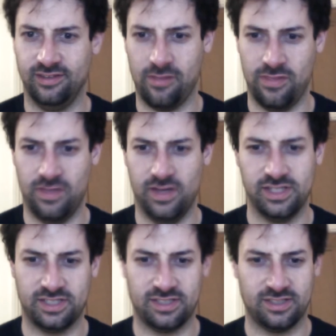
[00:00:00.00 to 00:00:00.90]

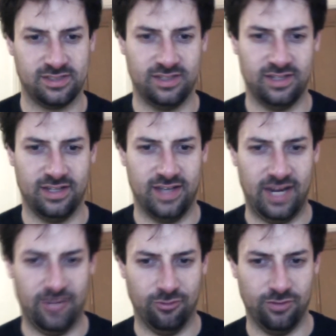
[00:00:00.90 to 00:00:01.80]
thus
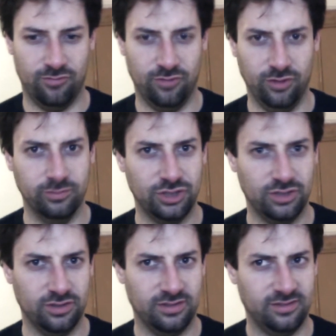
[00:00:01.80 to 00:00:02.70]
how the room
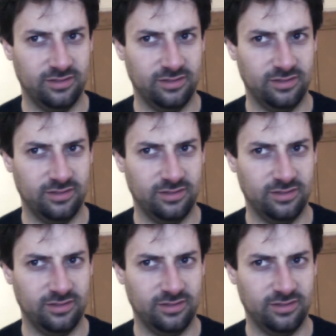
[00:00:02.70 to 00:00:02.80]
should